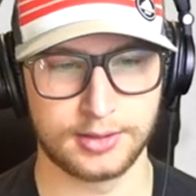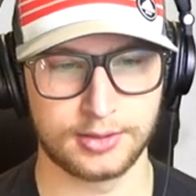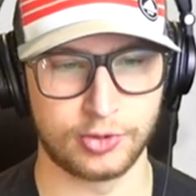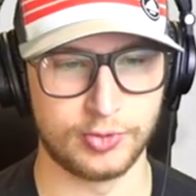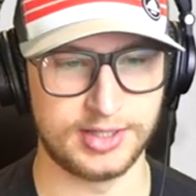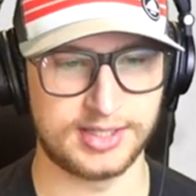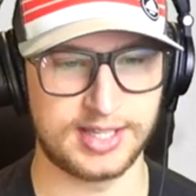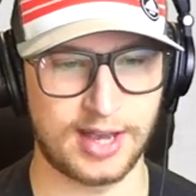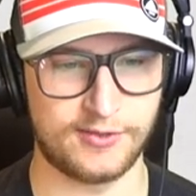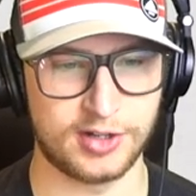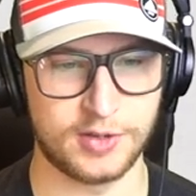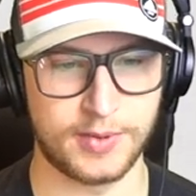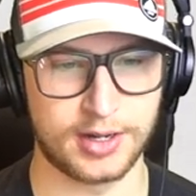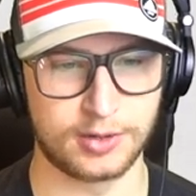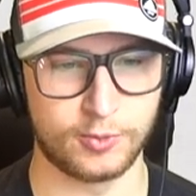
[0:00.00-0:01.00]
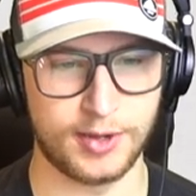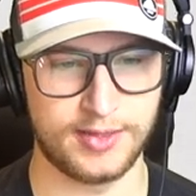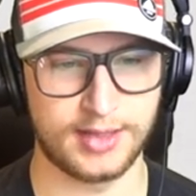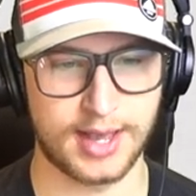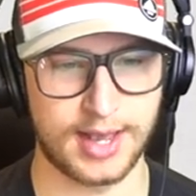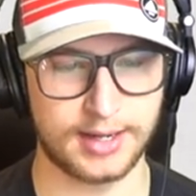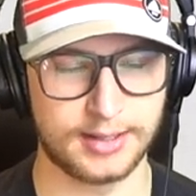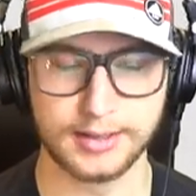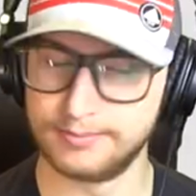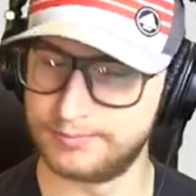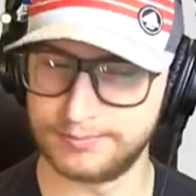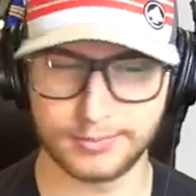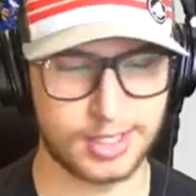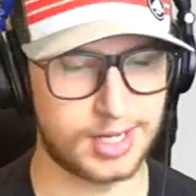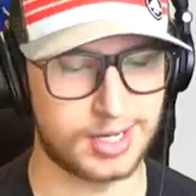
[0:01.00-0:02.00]
three seven. You better win that.
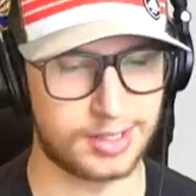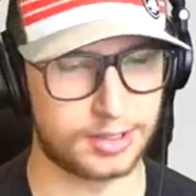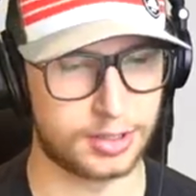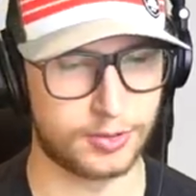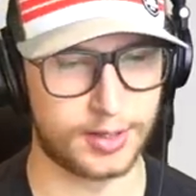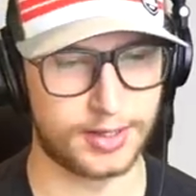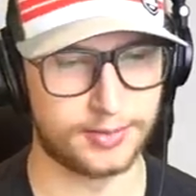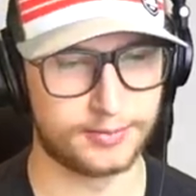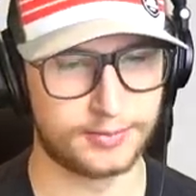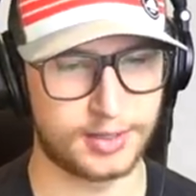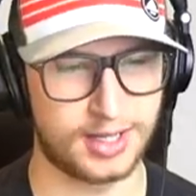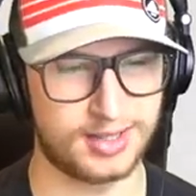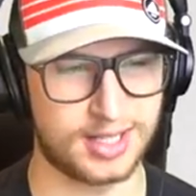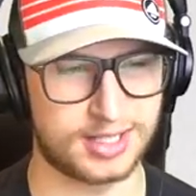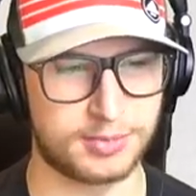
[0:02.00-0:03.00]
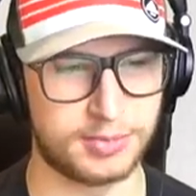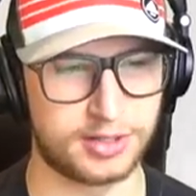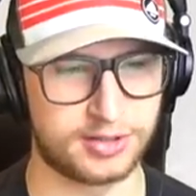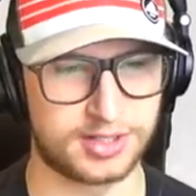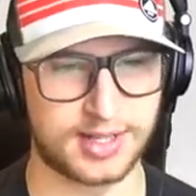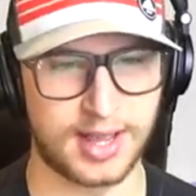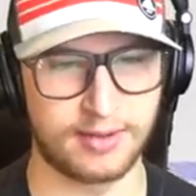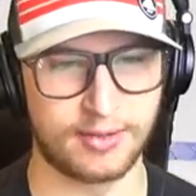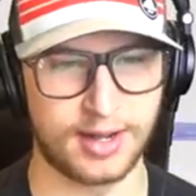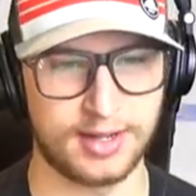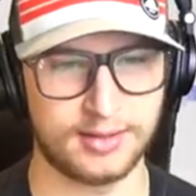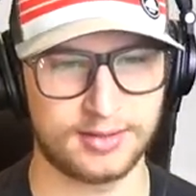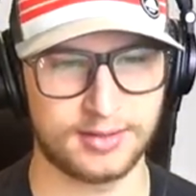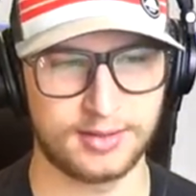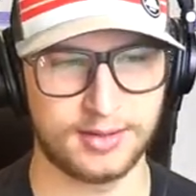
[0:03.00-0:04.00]
He didn't do it. I think that's middle stat,
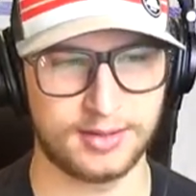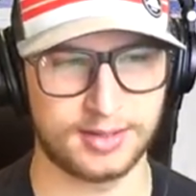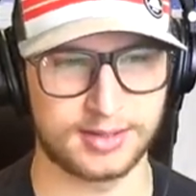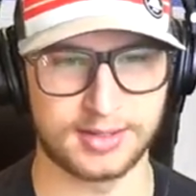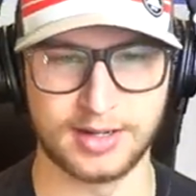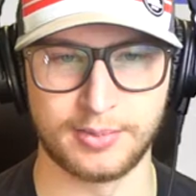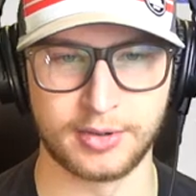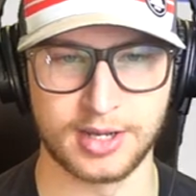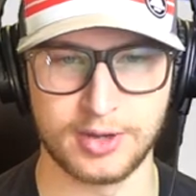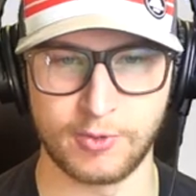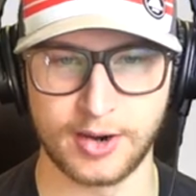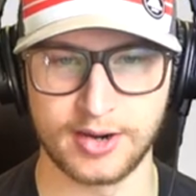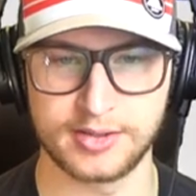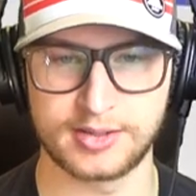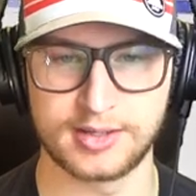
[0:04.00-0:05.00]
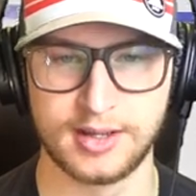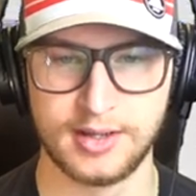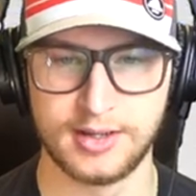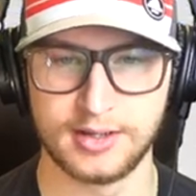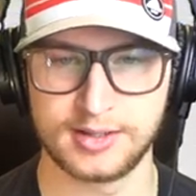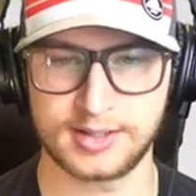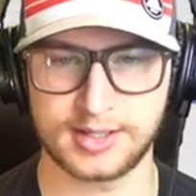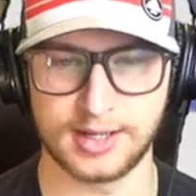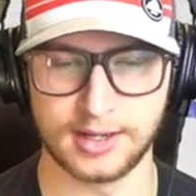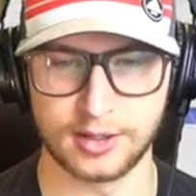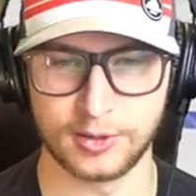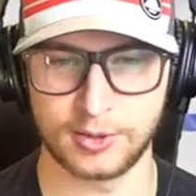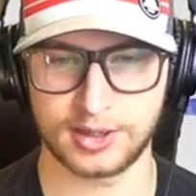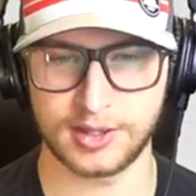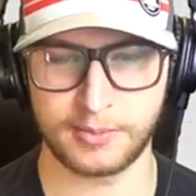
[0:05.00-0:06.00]
right? I think that's the number he wears.
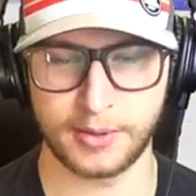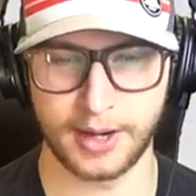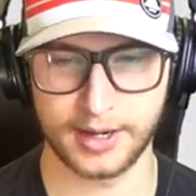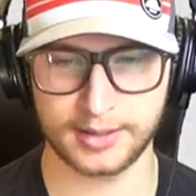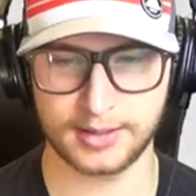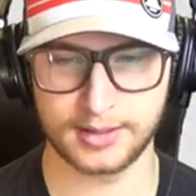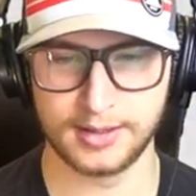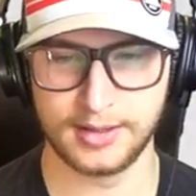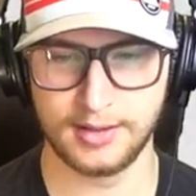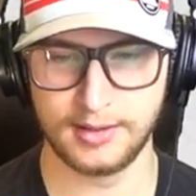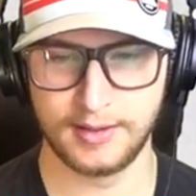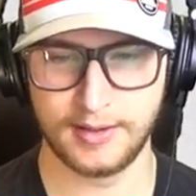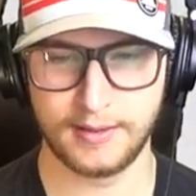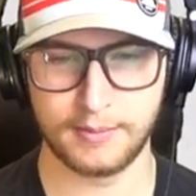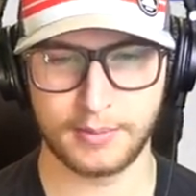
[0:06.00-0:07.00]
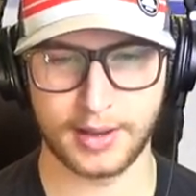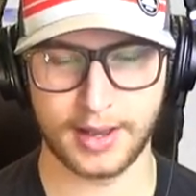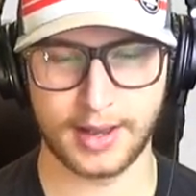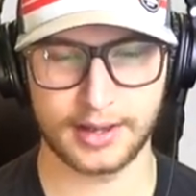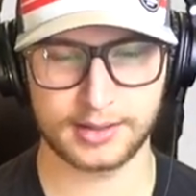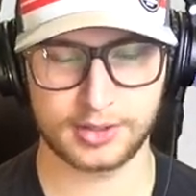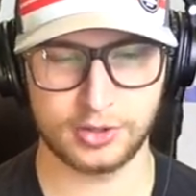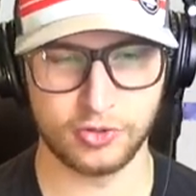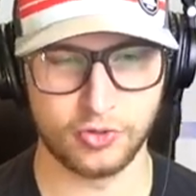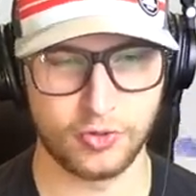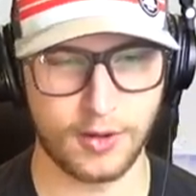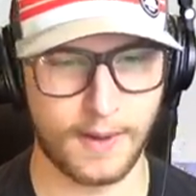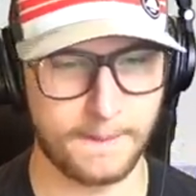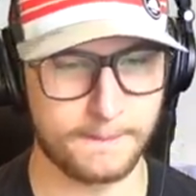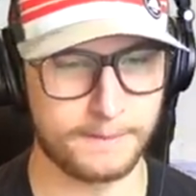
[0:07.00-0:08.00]
Skinner with the puck. Back
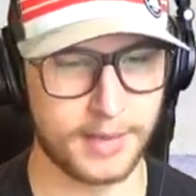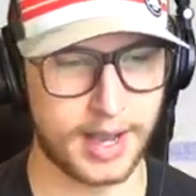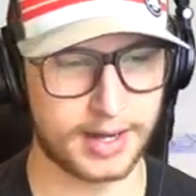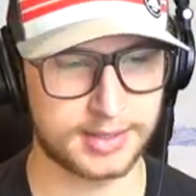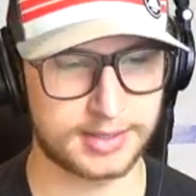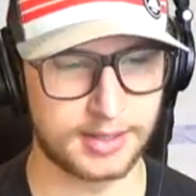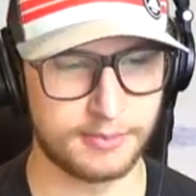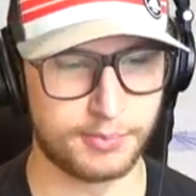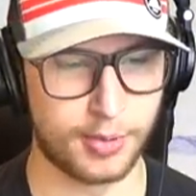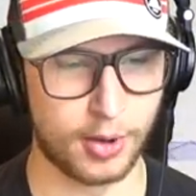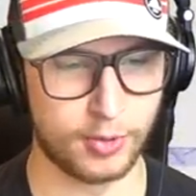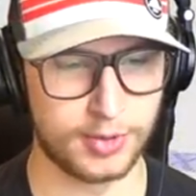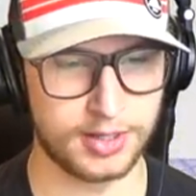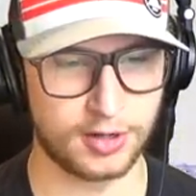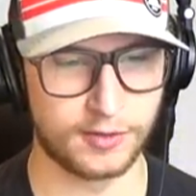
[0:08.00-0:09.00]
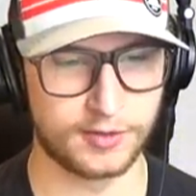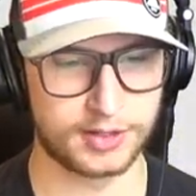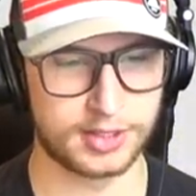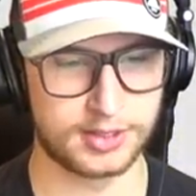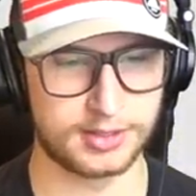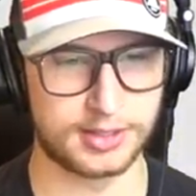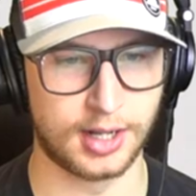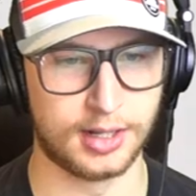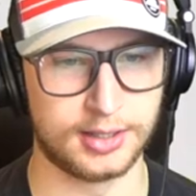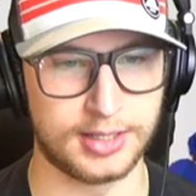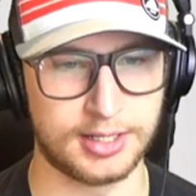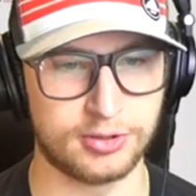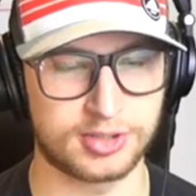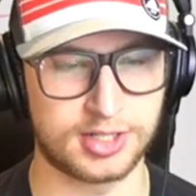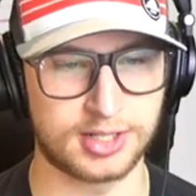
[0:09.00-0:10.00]
to Madison Bowie. Over to
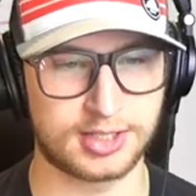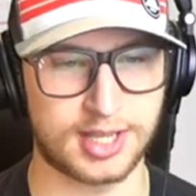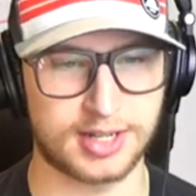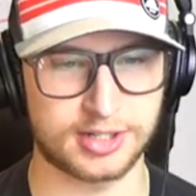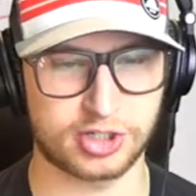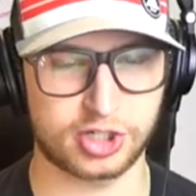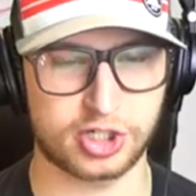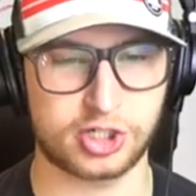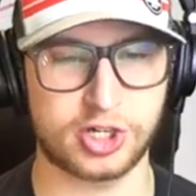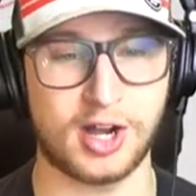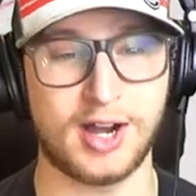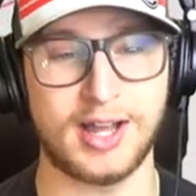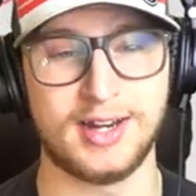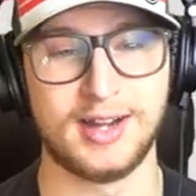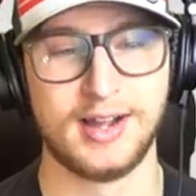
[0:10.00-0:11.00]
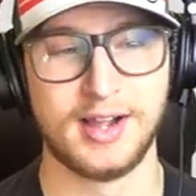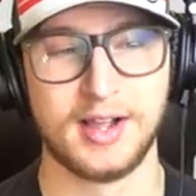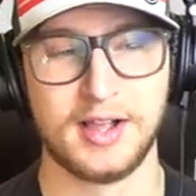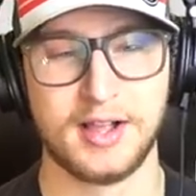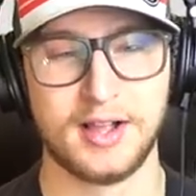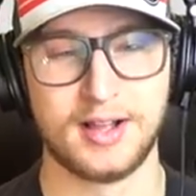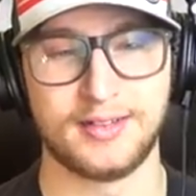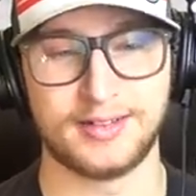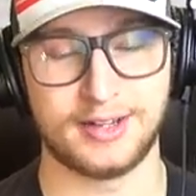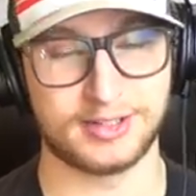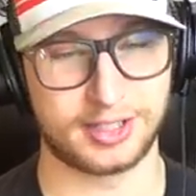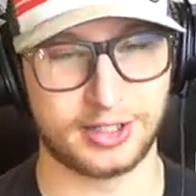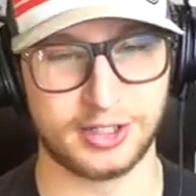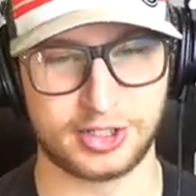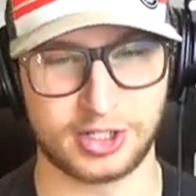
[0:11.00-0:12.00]
Dahlin, who's going to take a shot. That
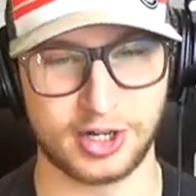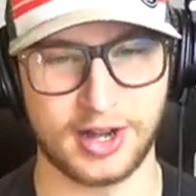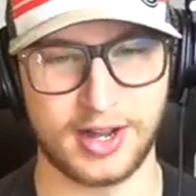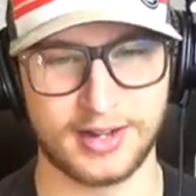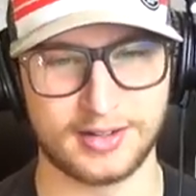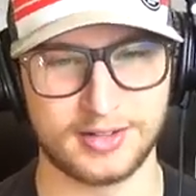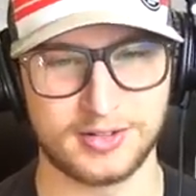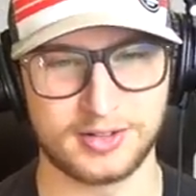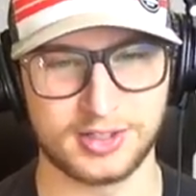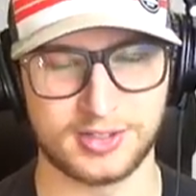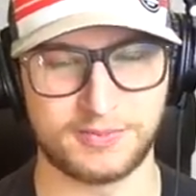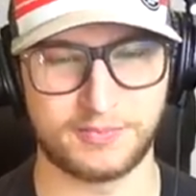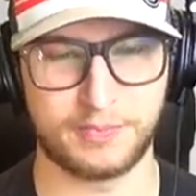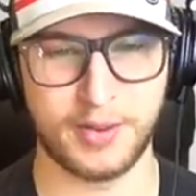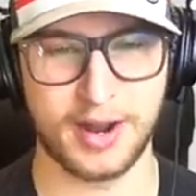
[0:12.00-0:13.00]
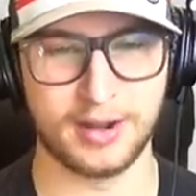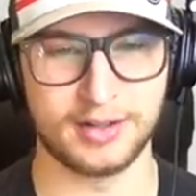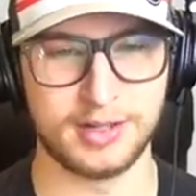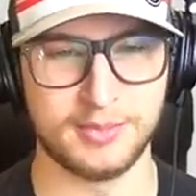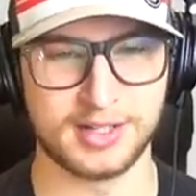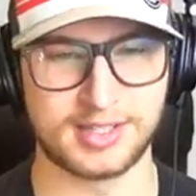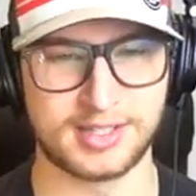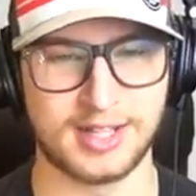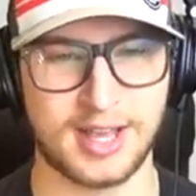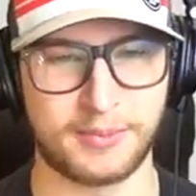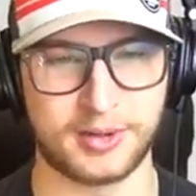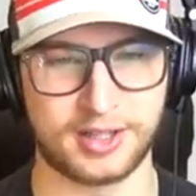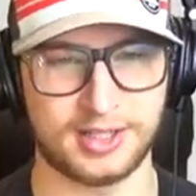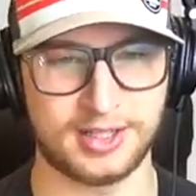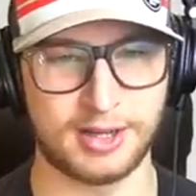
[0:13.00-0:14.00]
was a good shot. Just barely missed the
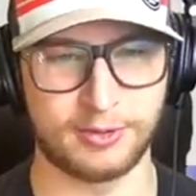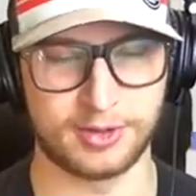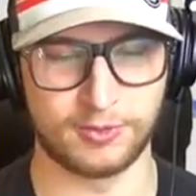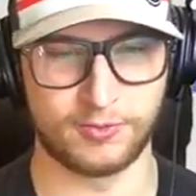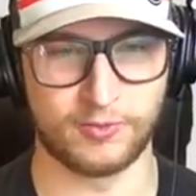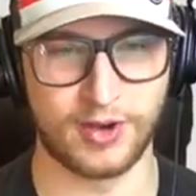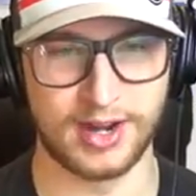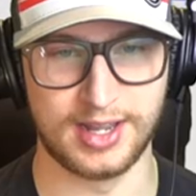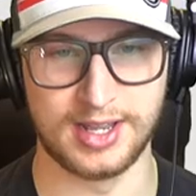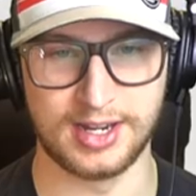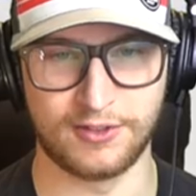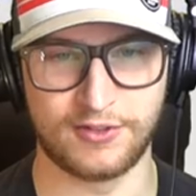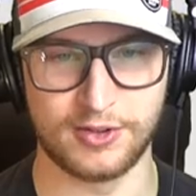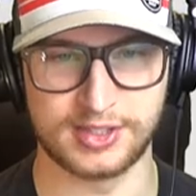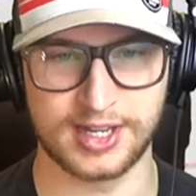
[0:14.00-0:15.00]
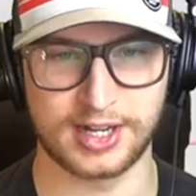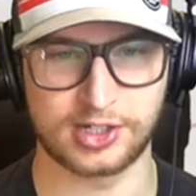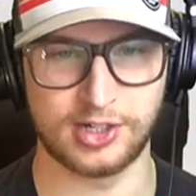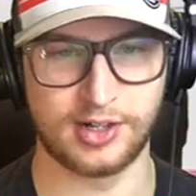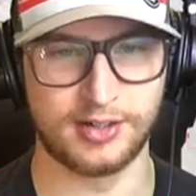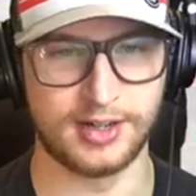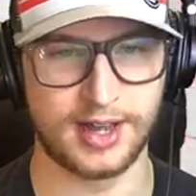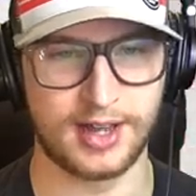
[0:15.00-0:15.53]
net, but I think that would have went in if it was actually on